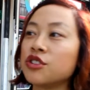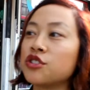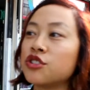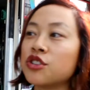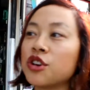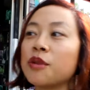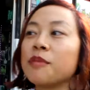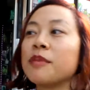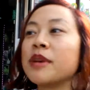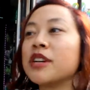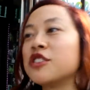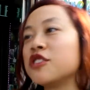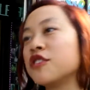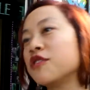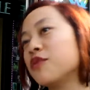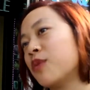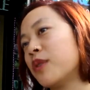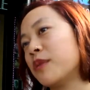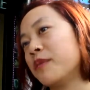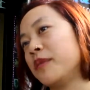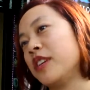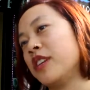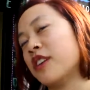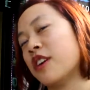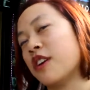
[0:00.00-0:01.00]
so much of
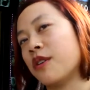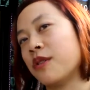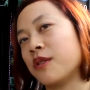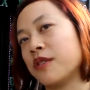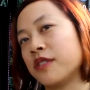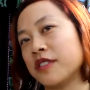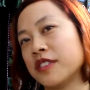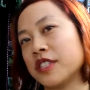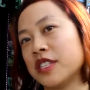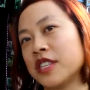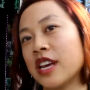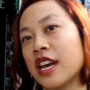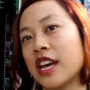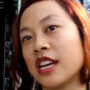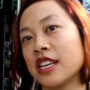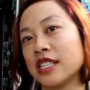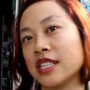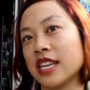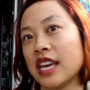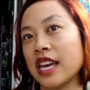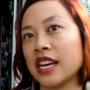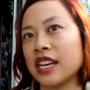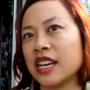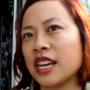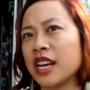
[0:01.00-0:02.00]
what we know is, as
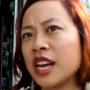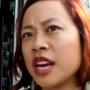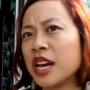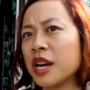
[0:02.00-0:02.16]
like